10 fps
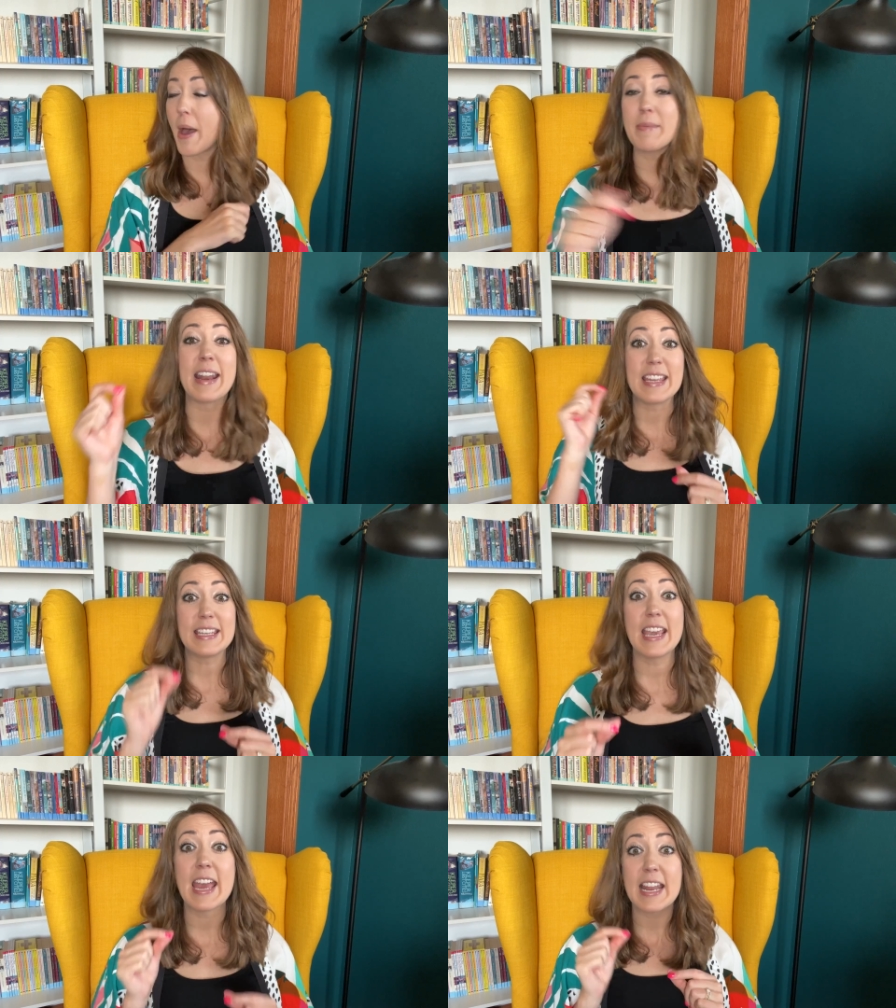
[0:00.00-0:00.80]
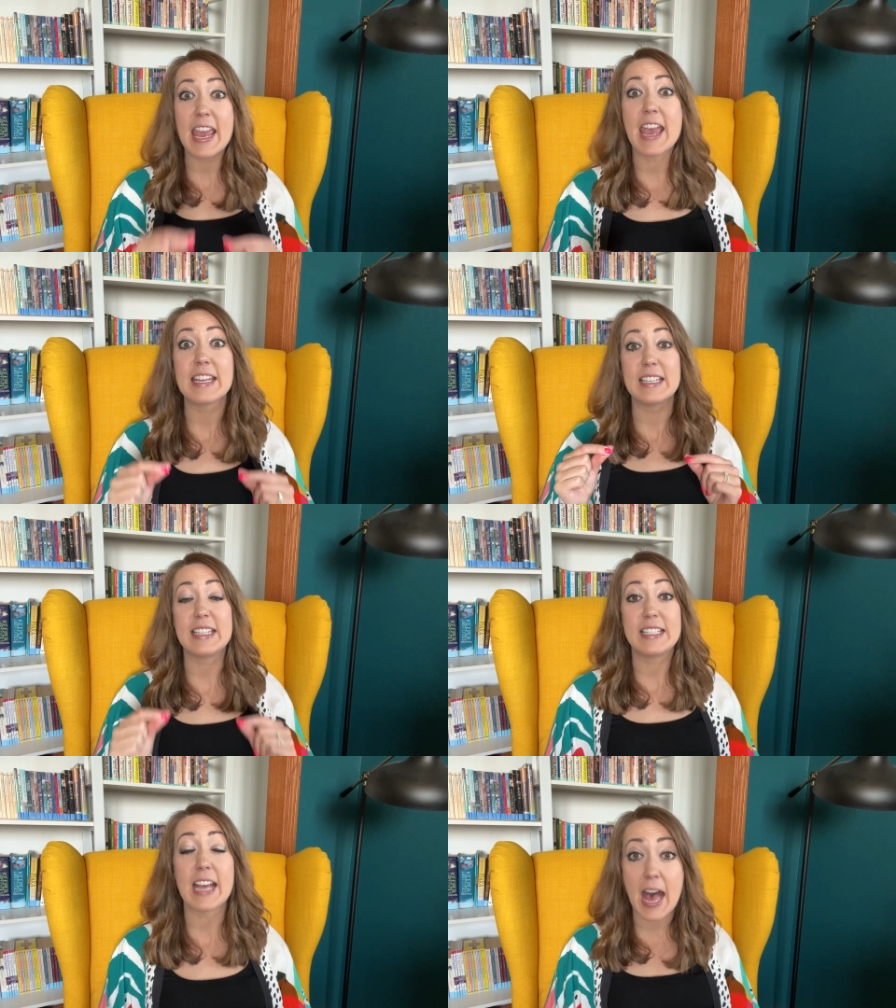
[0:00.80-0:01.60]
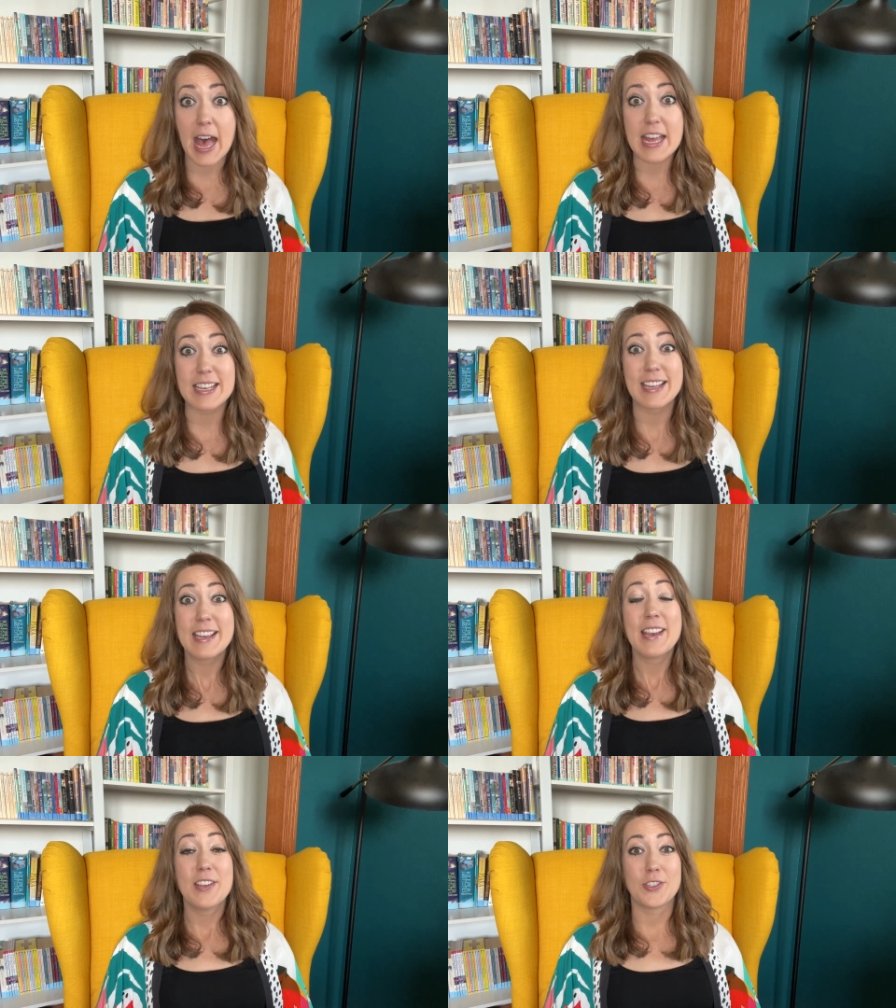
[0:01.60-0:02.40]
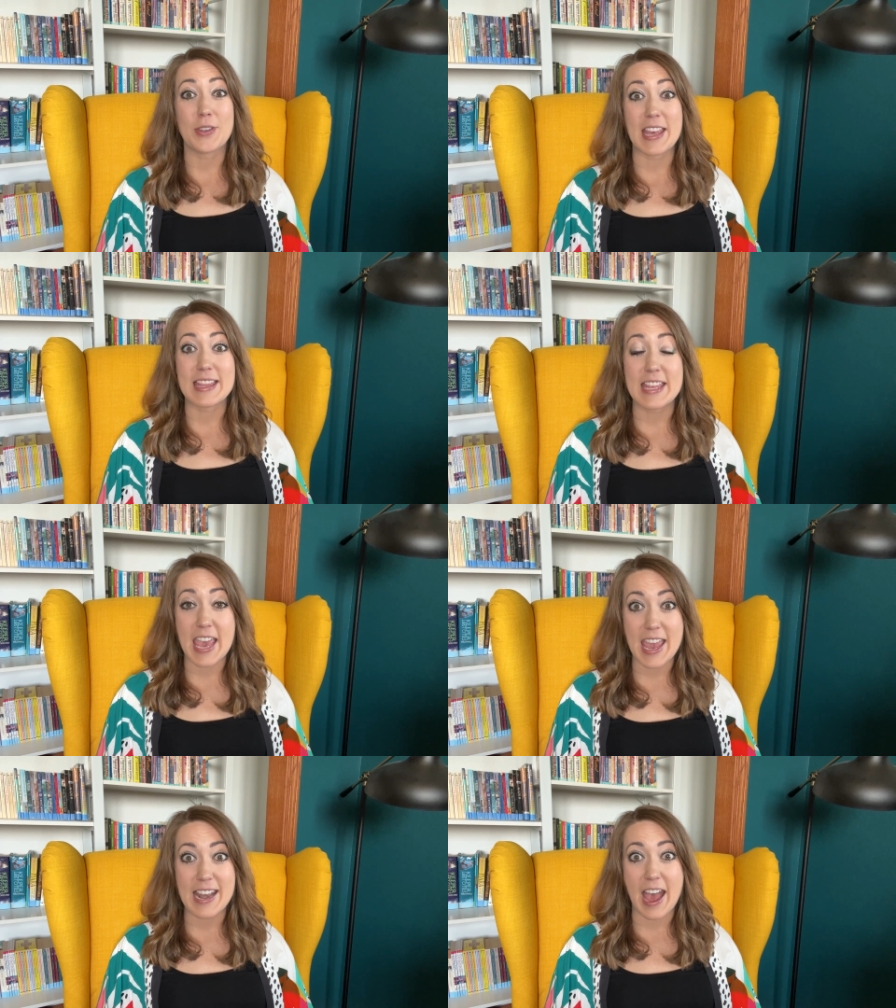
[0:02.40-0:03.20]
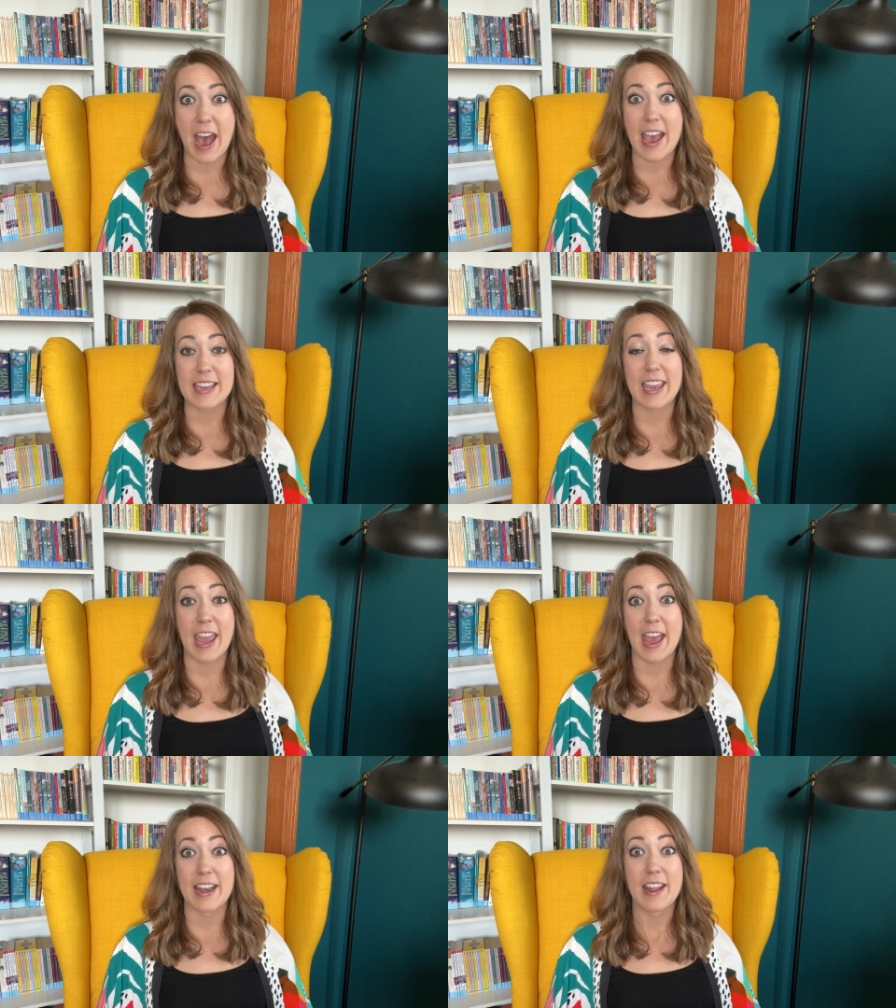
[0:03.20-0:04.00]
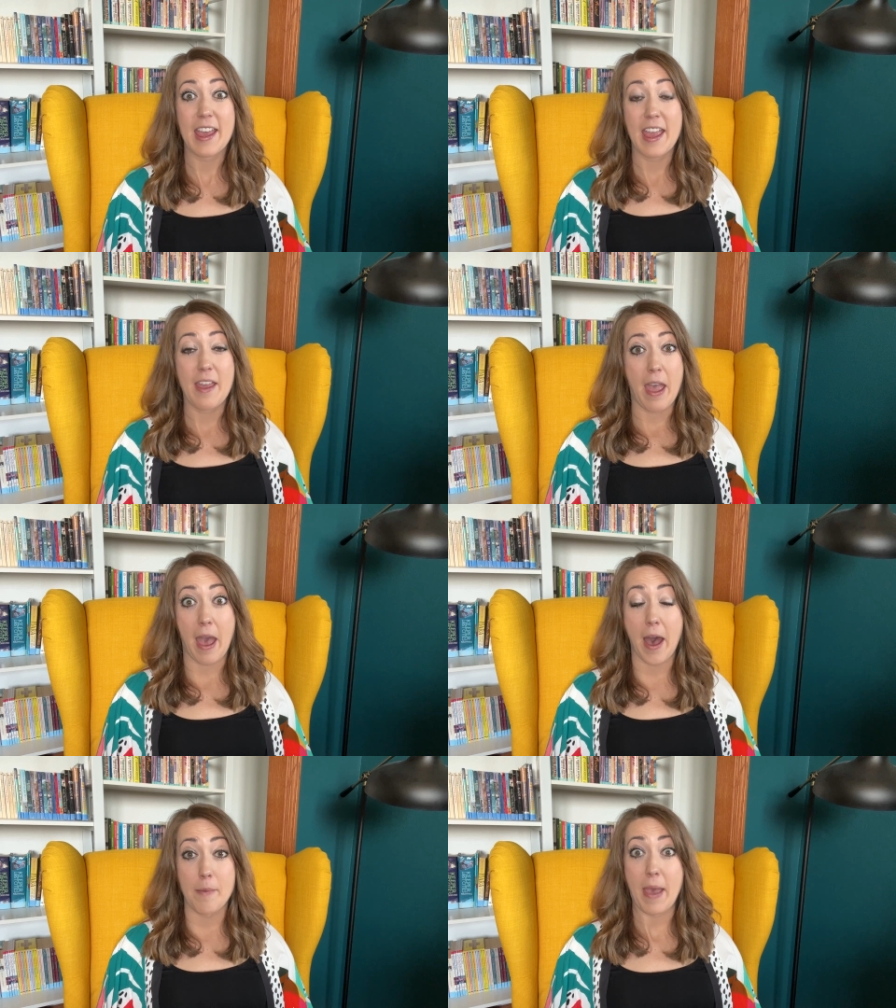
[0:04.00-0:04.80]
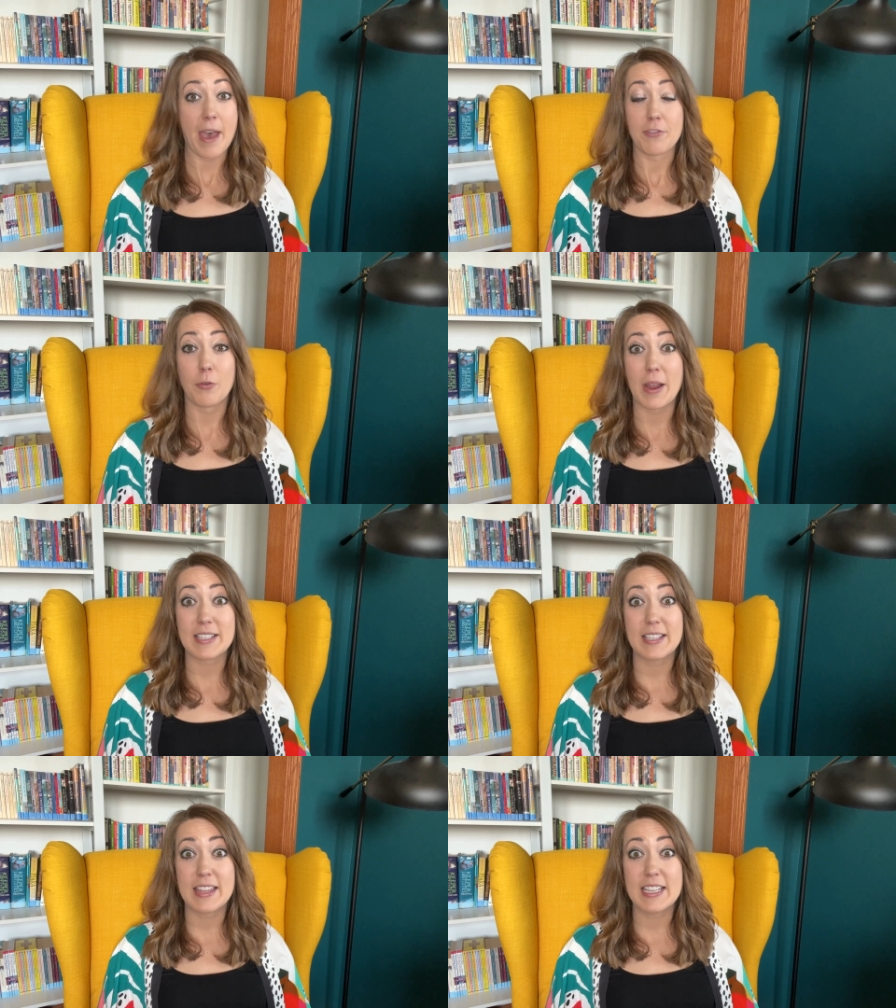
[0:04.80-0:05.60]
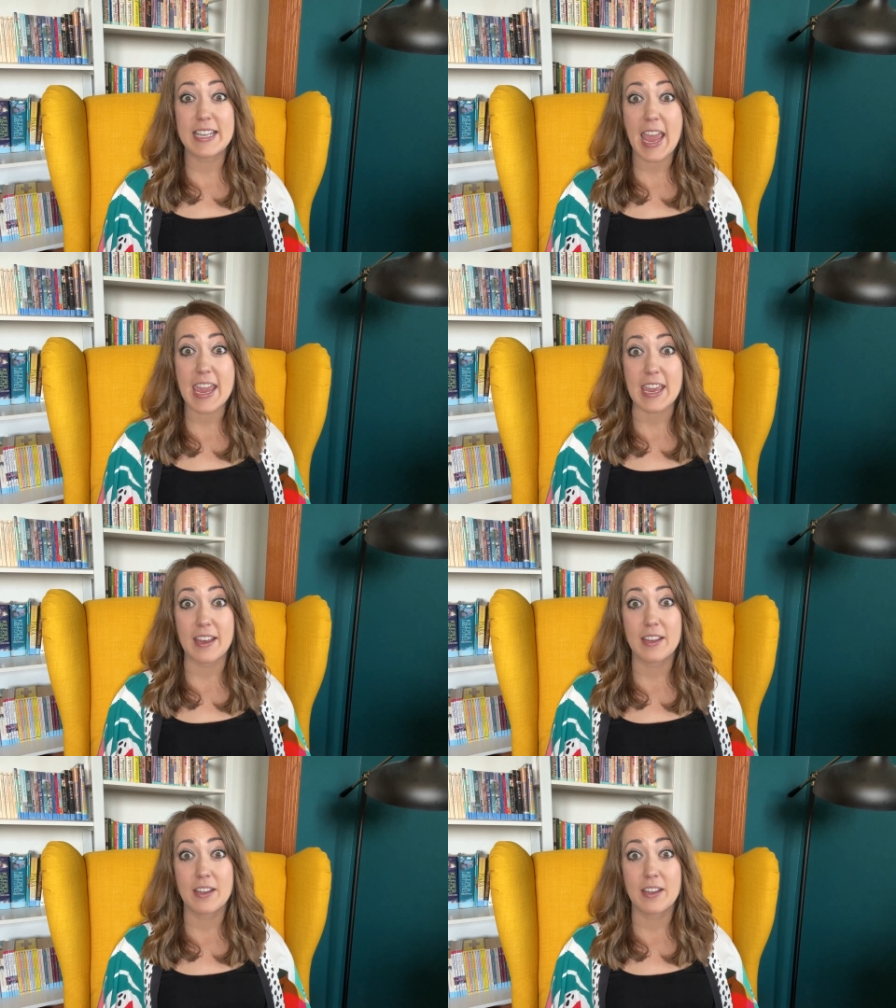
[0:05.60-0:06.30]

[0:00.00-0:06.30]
I'm going to get it done so that then I can um, have the rest of the day.